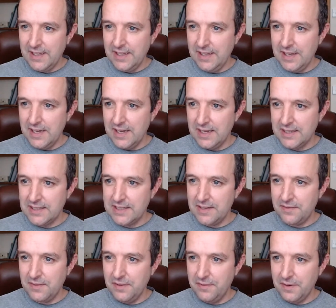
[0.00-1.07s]
yeah,
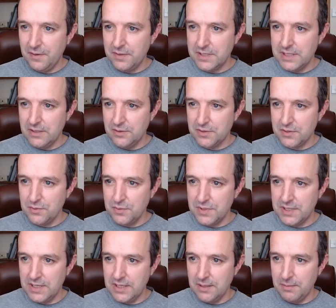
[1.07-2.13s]
definitely focusing on
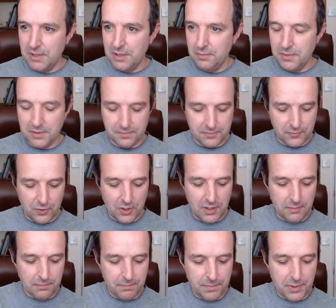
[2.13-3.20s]
sourcing at the moment.
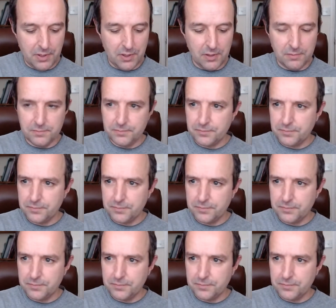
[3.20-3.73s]
Right, Bert